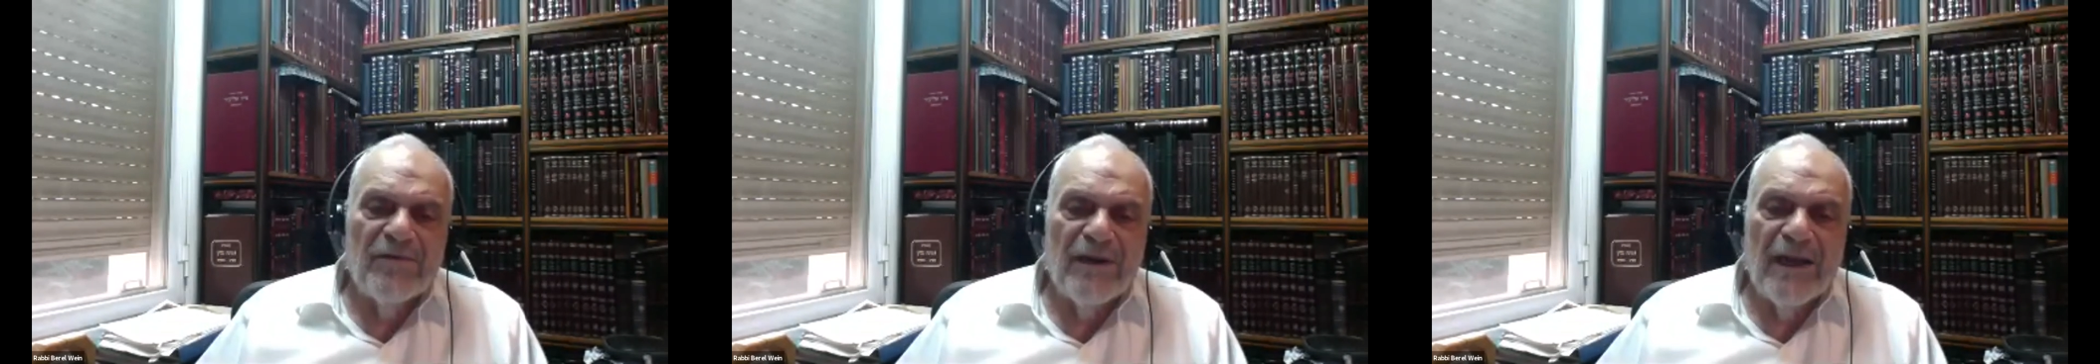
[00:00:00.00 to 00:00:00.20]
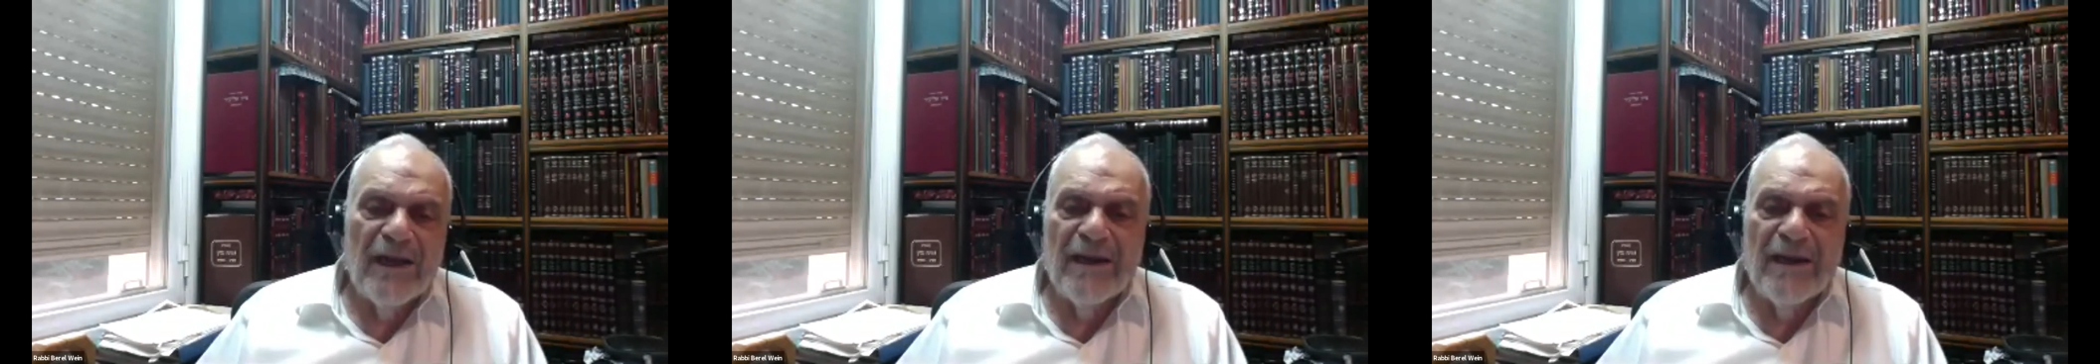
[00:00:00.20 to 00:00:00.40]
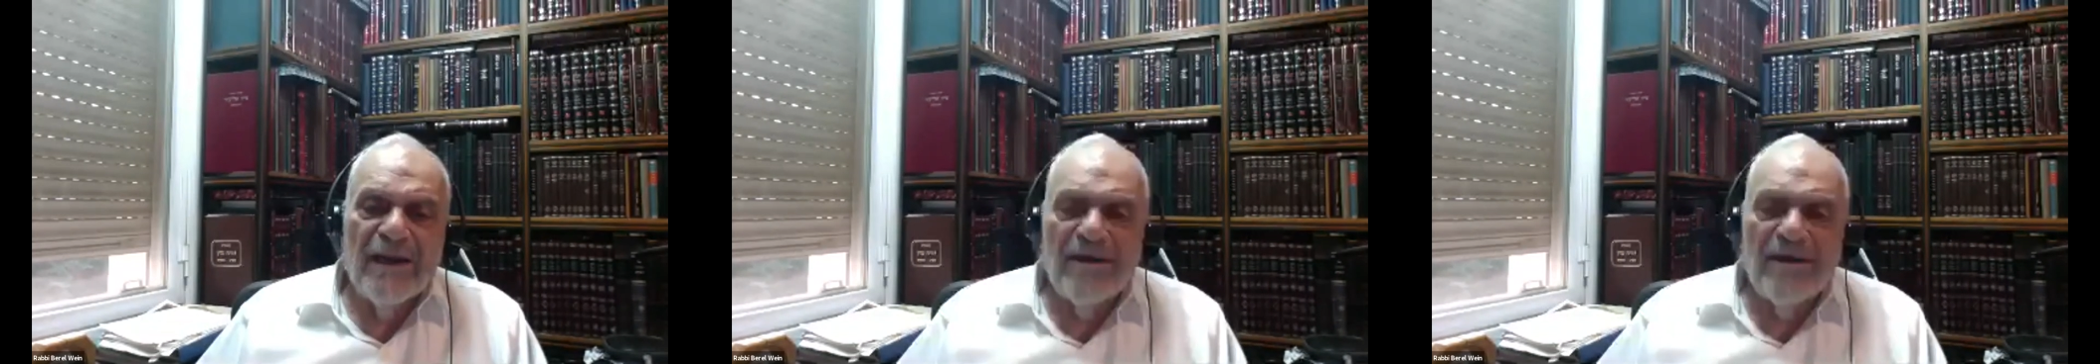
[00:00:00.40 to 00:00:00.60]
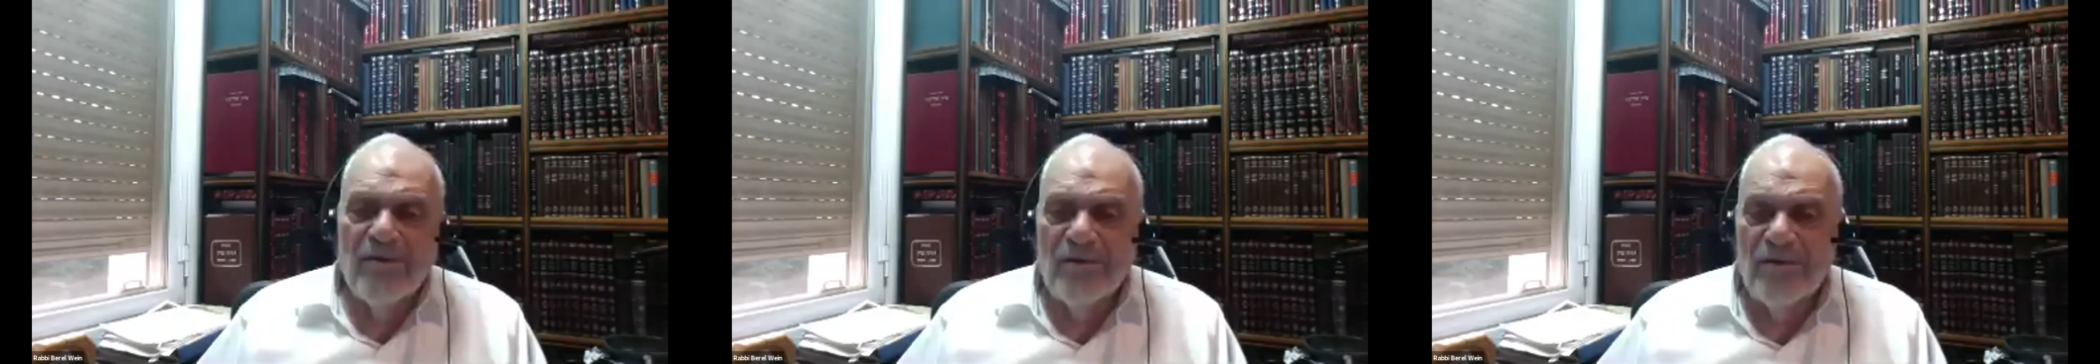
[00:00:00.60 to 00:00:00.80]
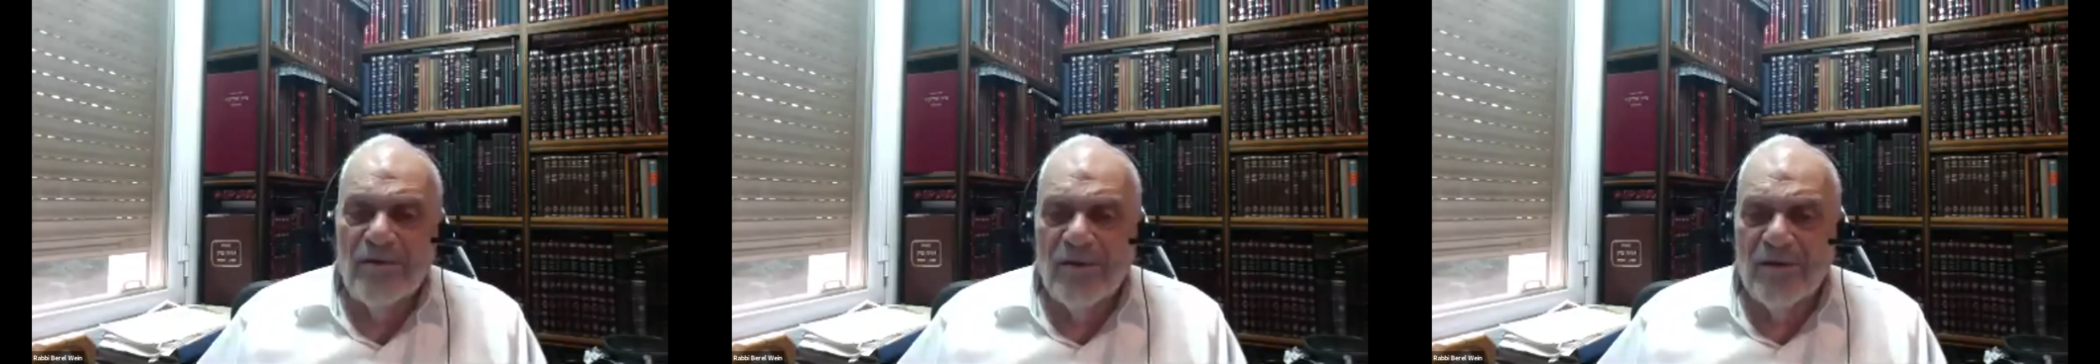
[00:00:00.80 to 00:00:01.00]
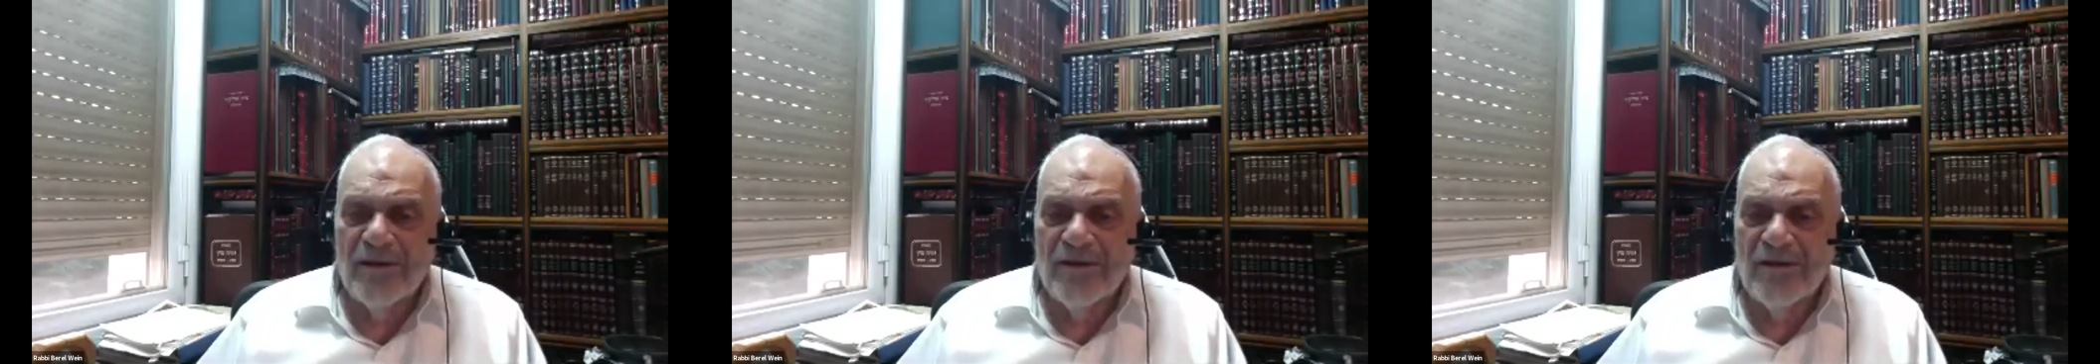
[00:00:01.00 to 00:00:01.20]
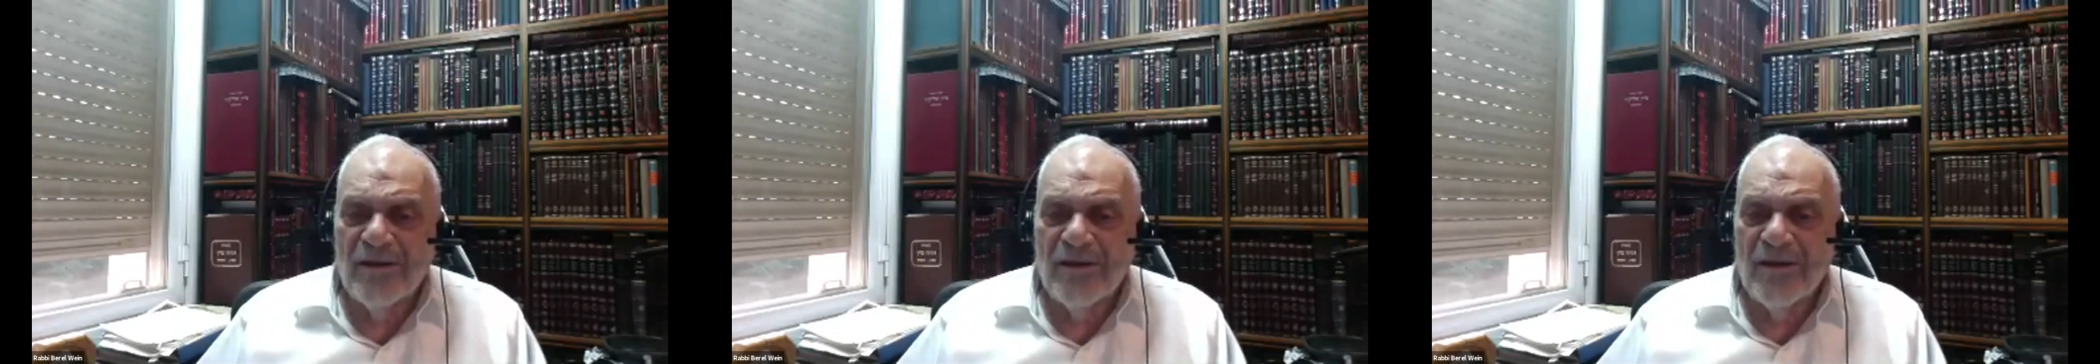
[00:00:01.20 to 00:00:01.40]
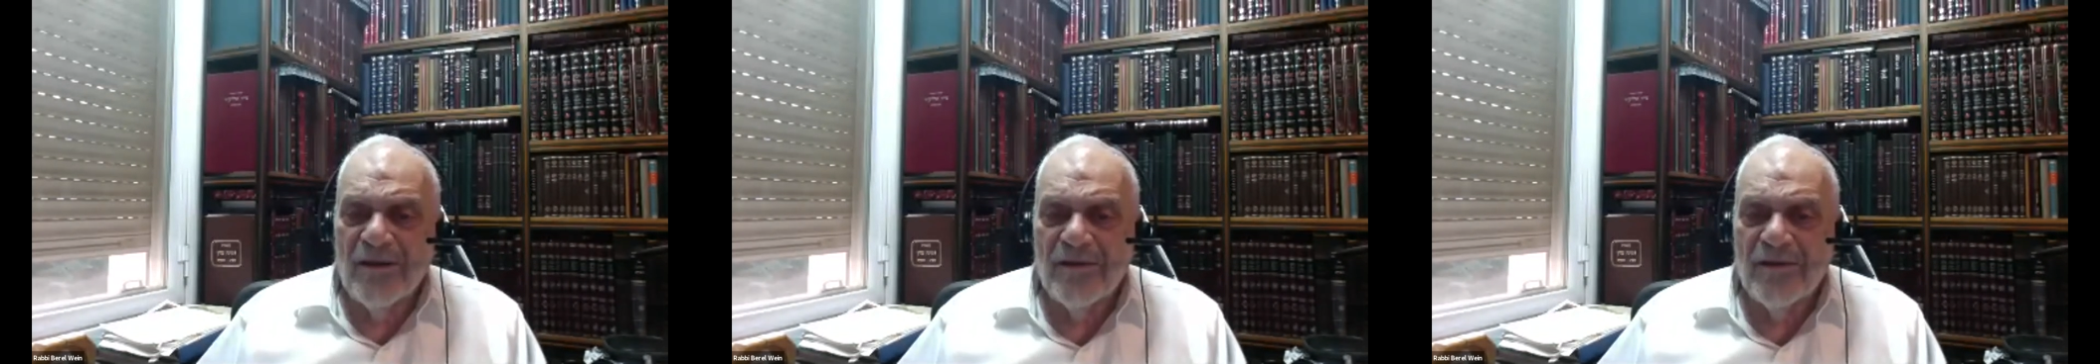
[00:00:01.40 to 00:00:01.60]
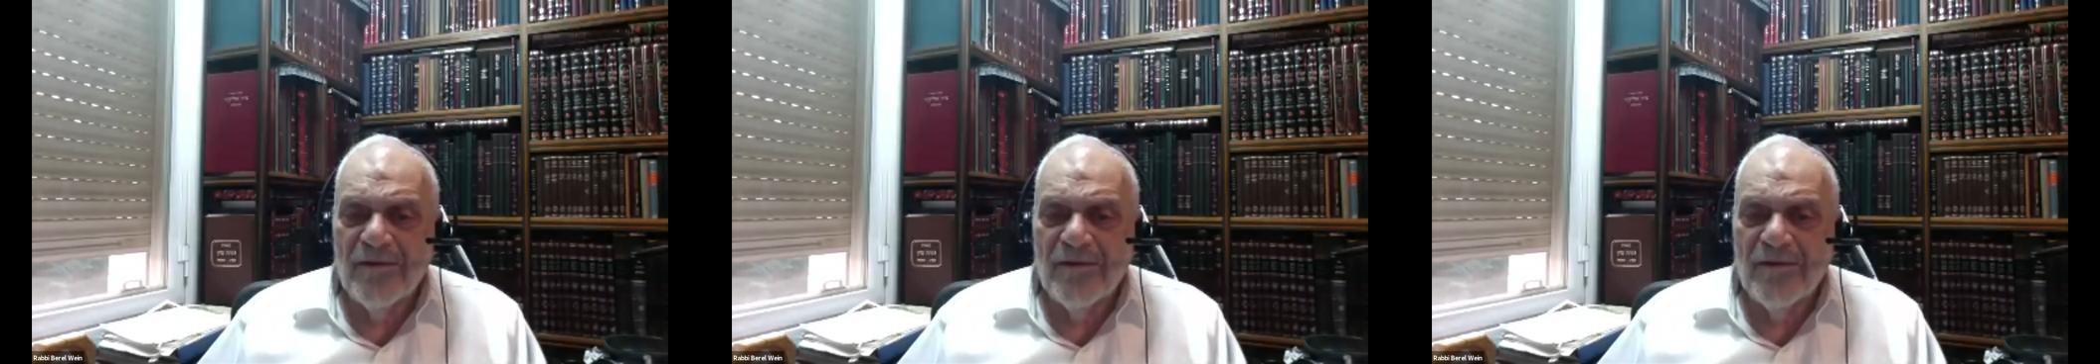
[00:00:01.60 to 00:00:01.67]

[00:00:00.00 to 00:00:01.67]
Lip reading: attitude towards things.